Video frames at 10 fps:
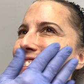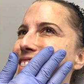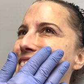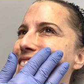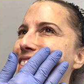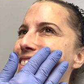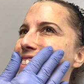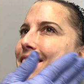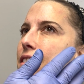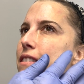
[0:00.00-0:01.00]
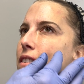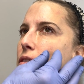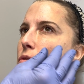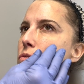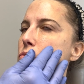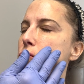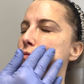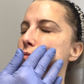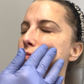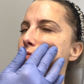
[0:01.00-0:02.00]
Now relax, as most of us do.
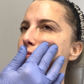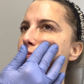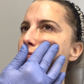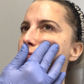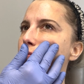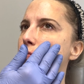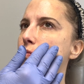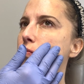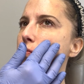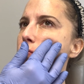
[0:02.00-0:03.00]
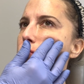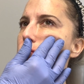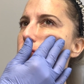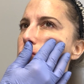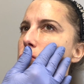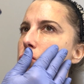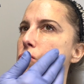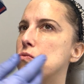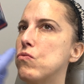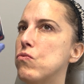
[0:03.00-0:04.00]
So we're going to add volume here
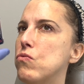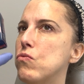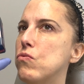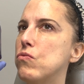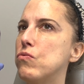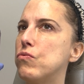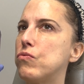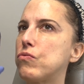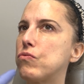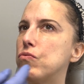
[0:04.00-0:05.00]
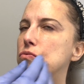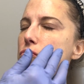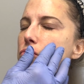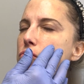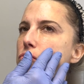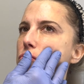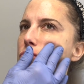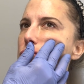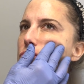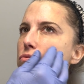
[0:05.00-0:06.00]
with the Contour. Contour
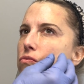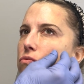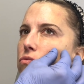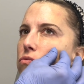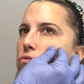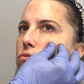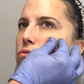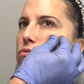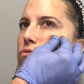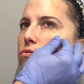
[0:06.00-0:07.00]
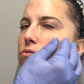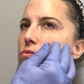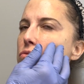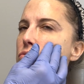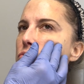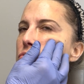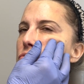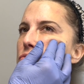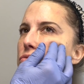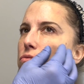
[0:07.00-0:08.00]
is the latest Galderma
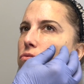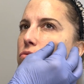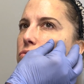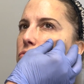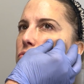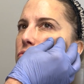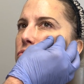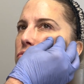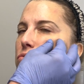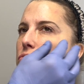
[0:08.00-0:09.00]
filler.